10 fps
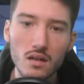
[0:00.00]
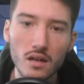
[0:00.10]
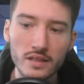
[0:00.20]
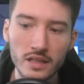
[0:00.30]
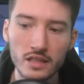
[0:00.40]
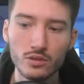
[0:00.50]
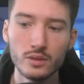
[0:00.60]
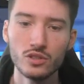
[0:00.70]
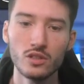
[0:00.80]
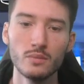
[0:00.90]
And then they twin
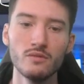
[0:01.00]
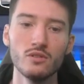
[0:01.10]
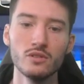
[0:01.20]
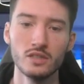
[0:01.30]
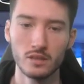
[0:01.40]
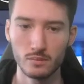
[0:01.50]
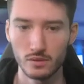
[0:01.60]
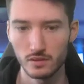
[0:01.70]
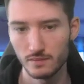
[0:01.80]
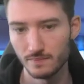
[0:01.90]
shot my Wandering
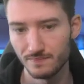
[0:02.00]
Emperor.